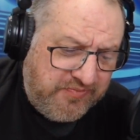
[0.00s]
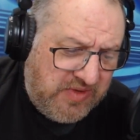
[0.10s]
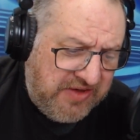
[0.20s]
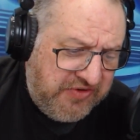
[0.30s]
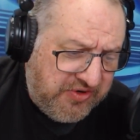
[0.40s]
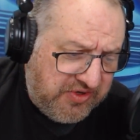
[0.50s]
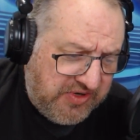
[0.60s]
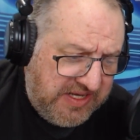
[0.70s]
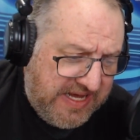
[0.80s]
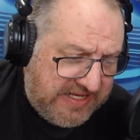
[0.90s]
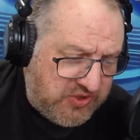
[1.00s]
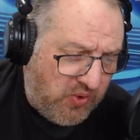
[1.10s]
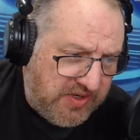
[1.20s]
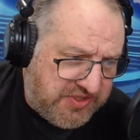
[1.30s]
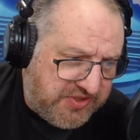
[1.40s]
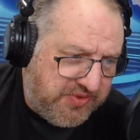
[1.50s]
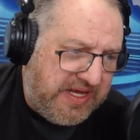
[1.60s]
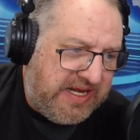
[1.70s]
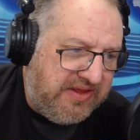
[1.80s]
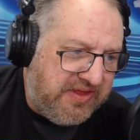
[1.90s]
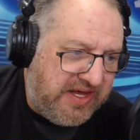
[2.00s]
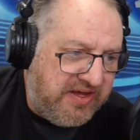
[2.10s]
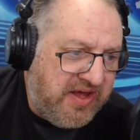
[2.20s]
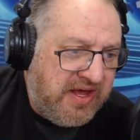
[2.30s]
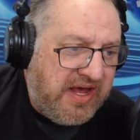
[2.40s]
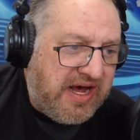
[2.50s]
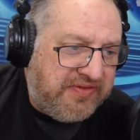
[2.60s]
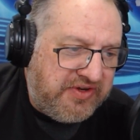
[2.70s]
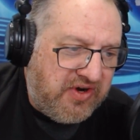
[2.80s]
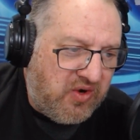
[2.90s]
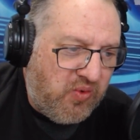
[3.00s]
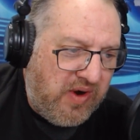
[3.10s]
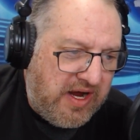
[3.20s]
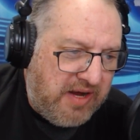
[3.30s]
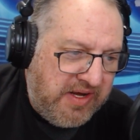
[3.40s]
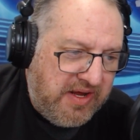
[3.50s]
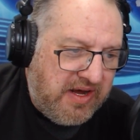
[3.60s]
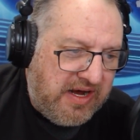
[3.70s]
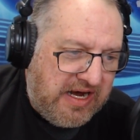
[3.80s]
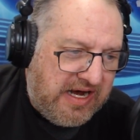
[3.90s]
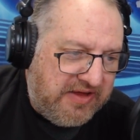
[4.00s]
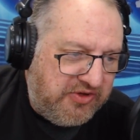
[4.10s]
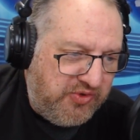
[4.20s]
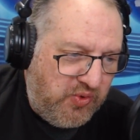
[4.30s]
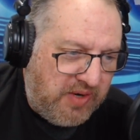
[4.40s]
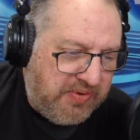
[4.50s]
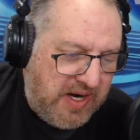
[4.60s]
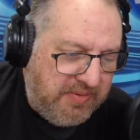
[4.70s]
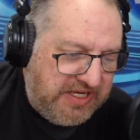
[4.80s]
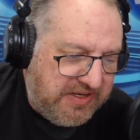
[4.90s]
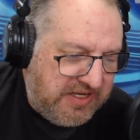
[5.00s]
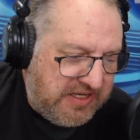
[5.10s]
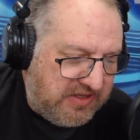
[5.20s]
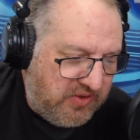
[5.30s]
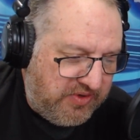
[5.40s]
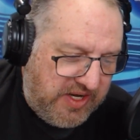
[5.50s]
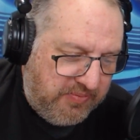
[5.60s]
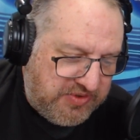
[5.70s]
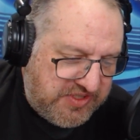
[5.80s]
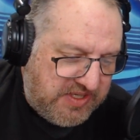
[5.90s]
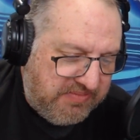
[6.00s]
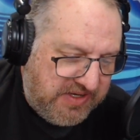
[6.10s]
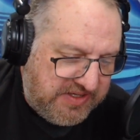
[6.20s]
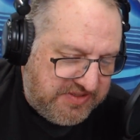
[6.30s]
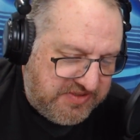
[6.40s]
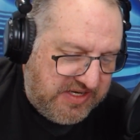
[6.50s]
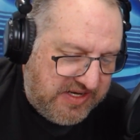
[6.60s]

If you're looking at torrents or doing anything on the dark web, you are probably going to get loaded up with something that's